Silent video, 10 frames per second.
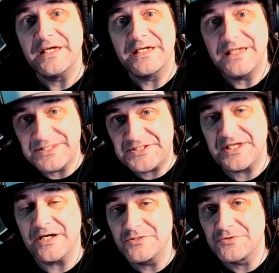it
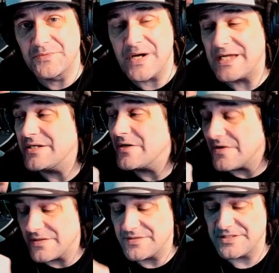sounds right
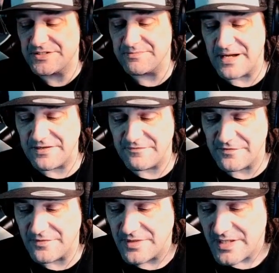on this
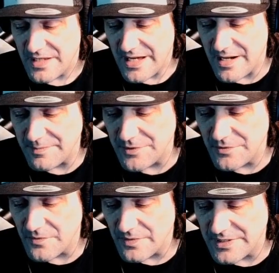microphone. I'll mute
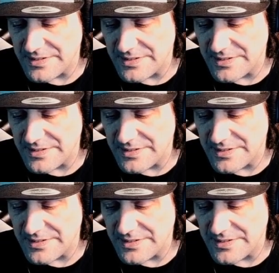one.